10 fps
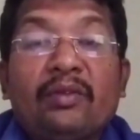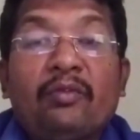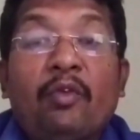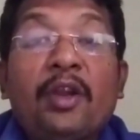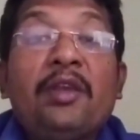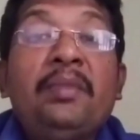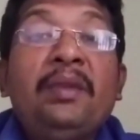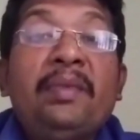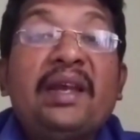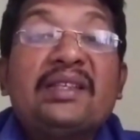What do you
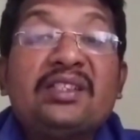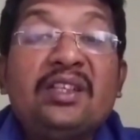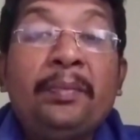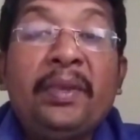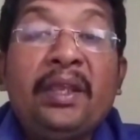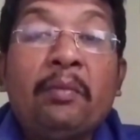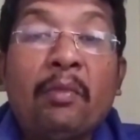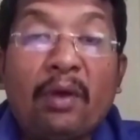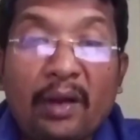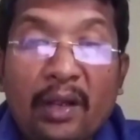mean by STP in
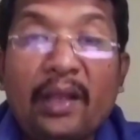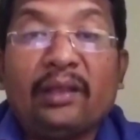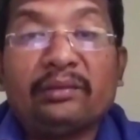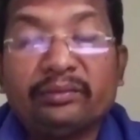marketing?